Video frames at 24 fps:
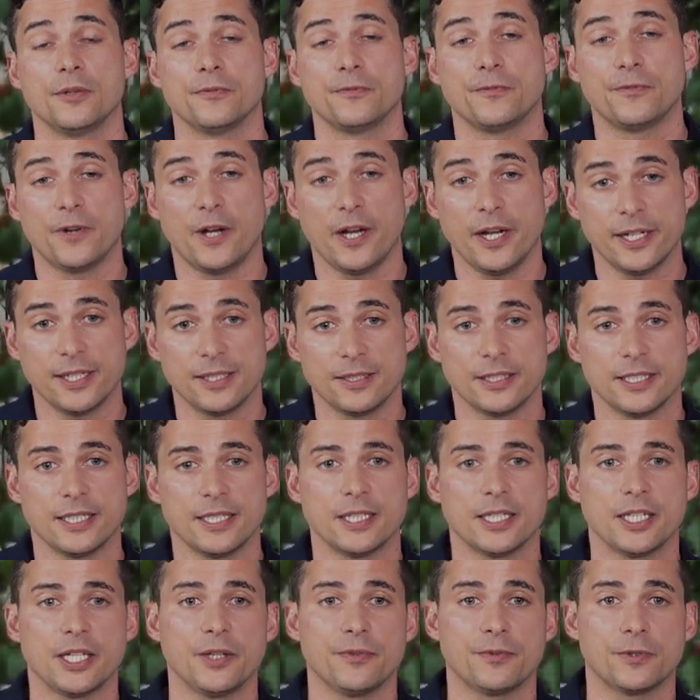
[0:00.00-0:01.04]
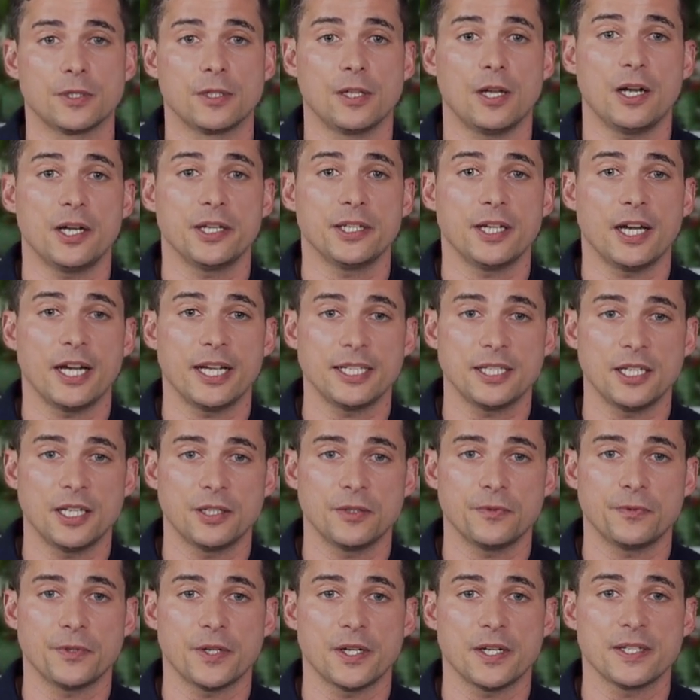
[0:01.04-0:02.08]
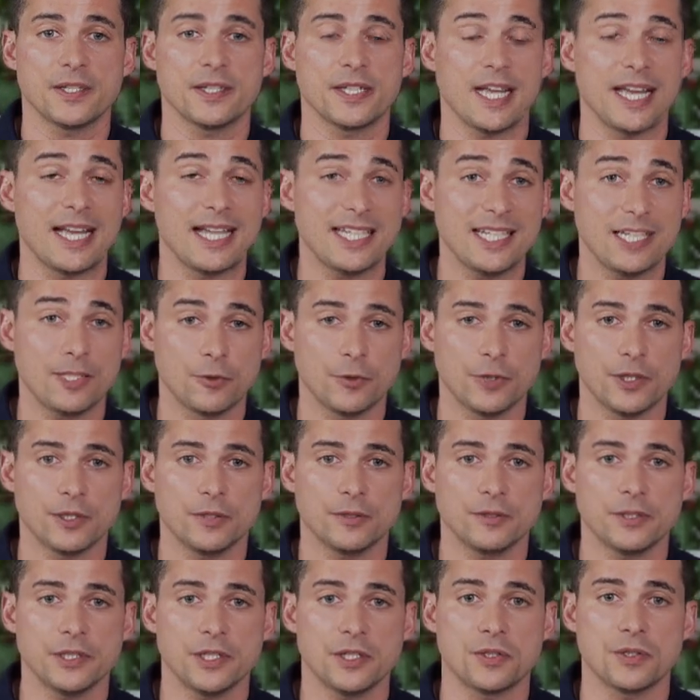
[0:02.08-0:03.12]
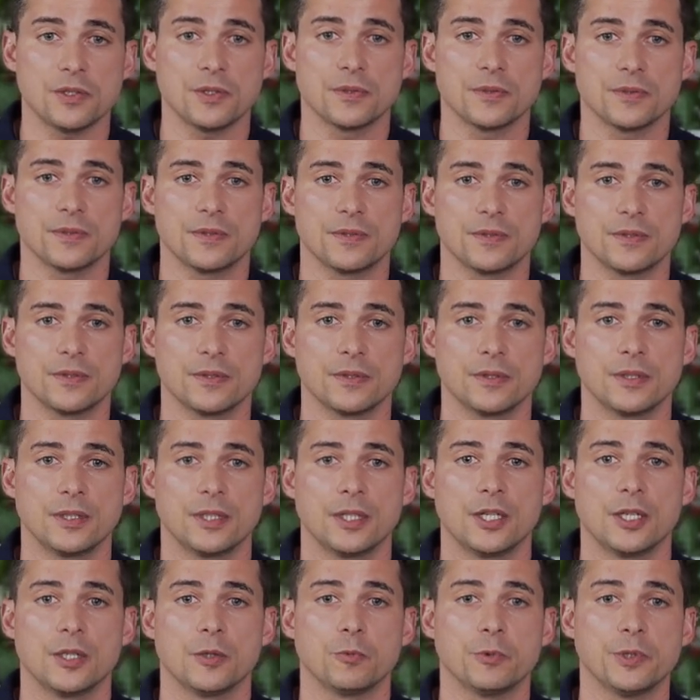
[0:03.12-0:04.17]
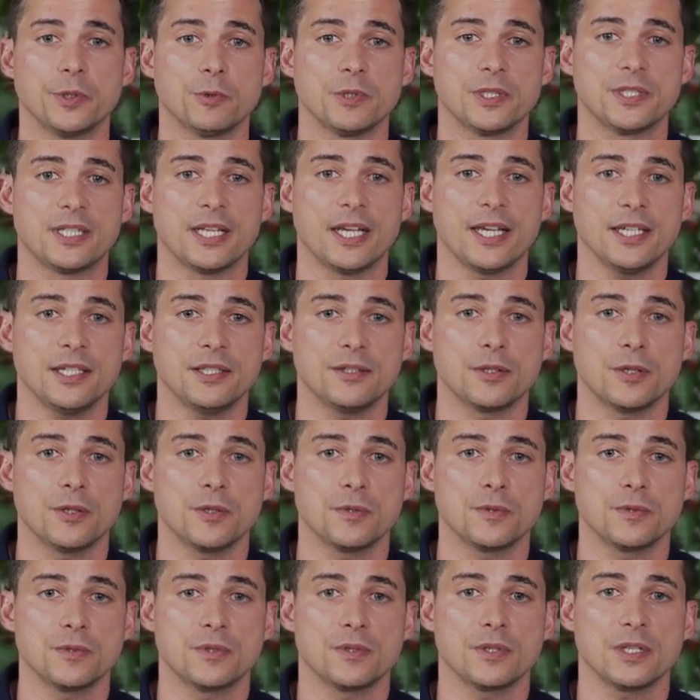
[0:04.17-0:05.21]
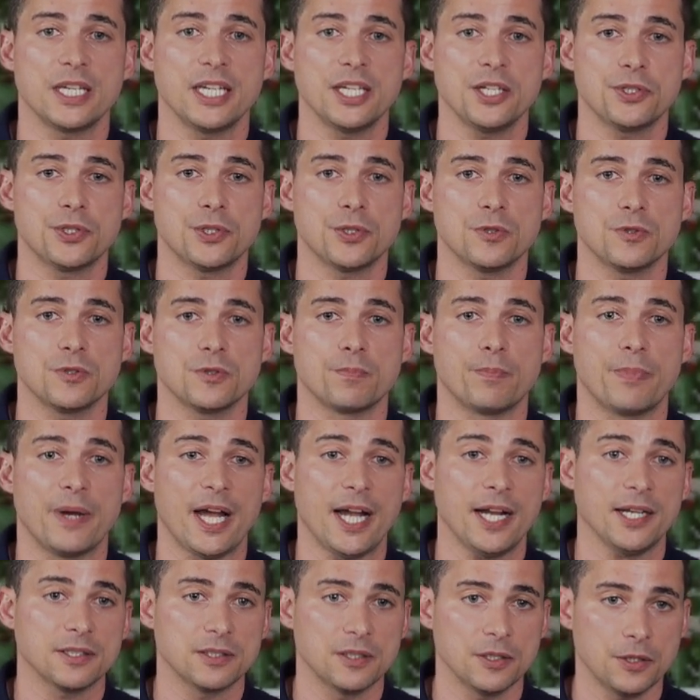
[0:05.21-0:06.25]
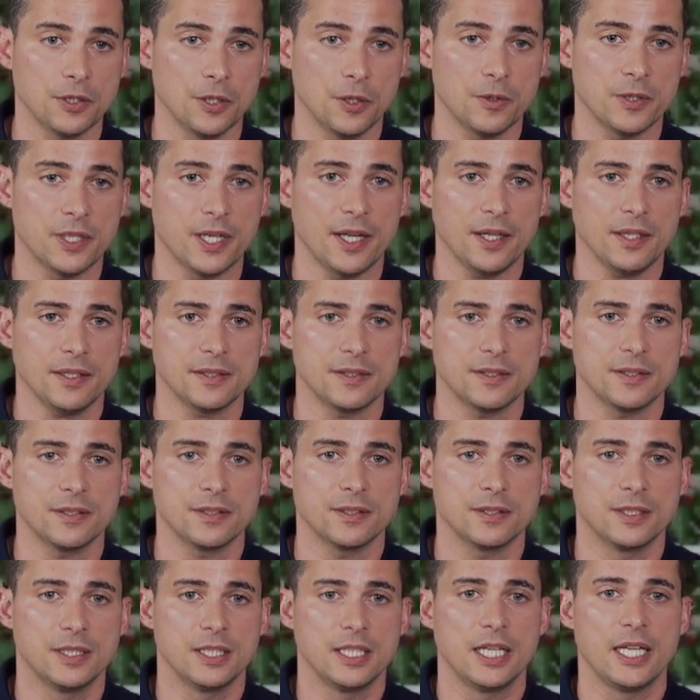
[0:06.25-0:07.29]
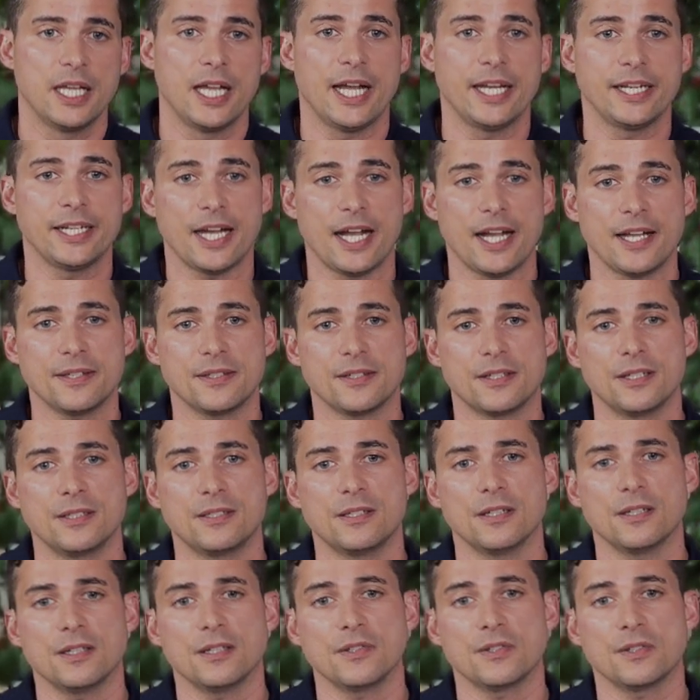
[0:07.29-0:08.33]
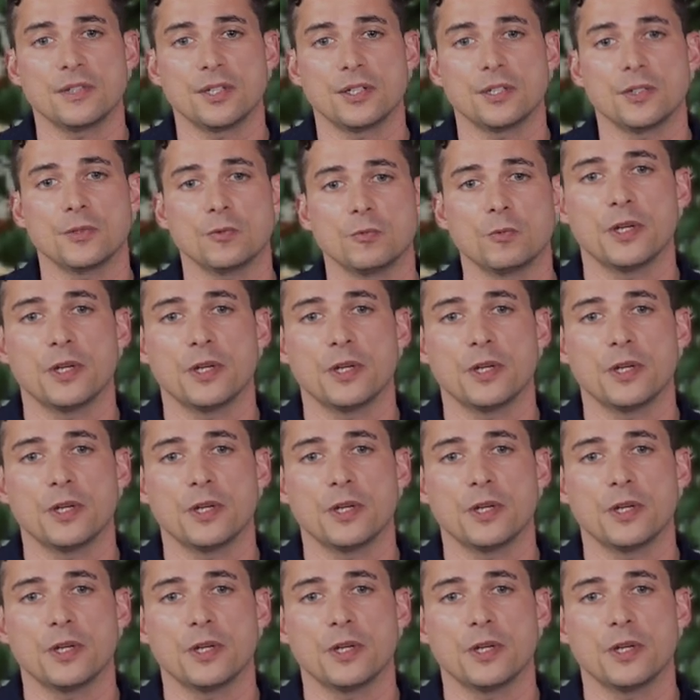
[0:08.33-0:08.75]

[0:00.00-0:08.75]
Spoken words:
Finally, if Claude identifies any critical issues, we would take those issues back to Codex and ask it to consider